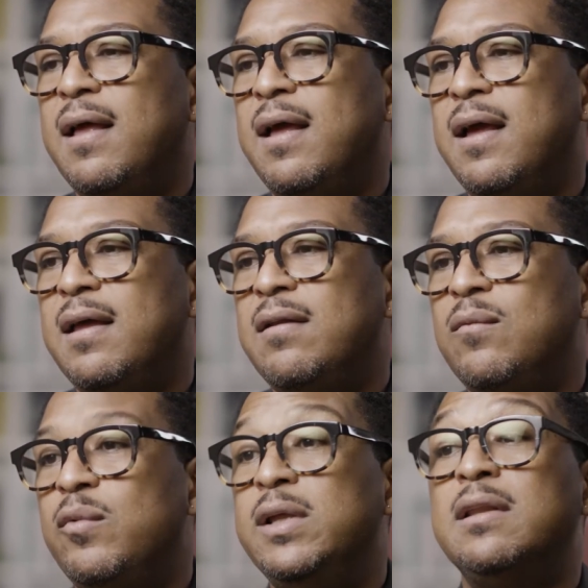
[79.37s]

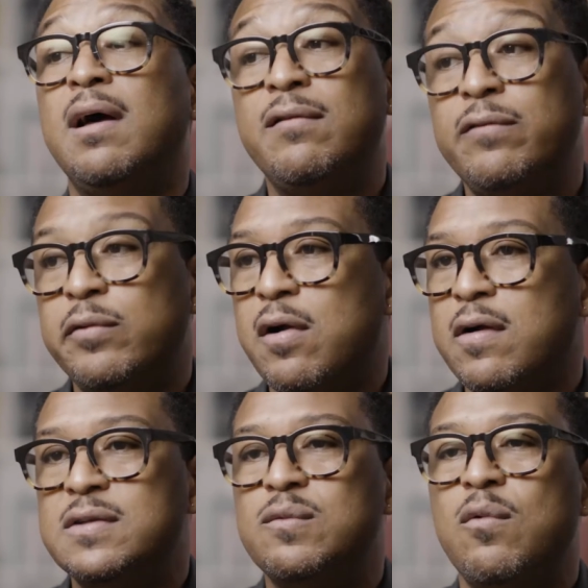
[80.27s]
And we love when
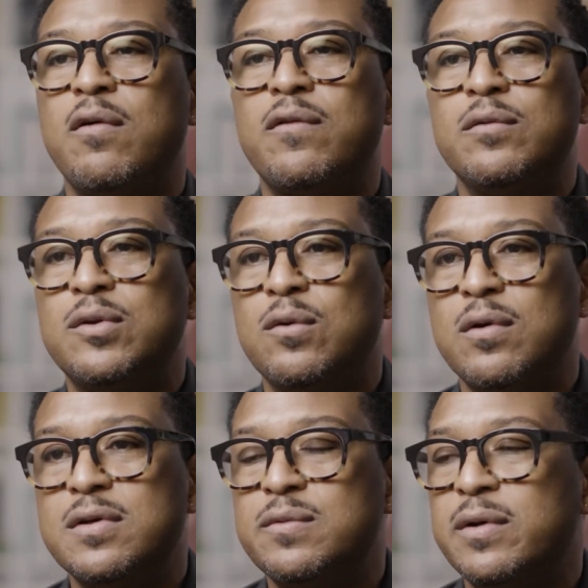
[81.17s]
artists walk through the
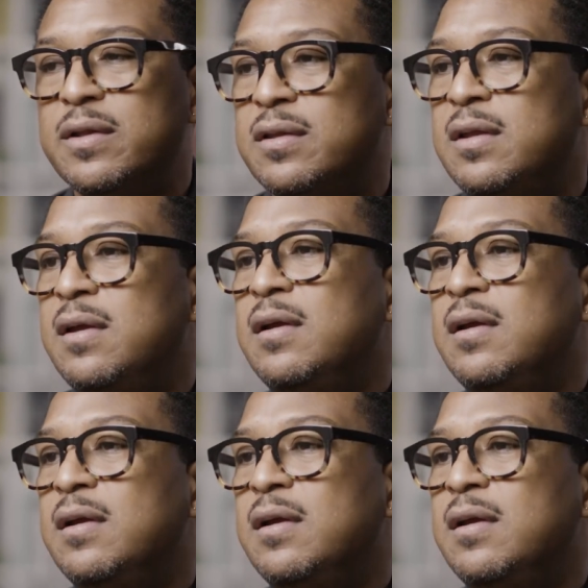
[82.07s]
doors with,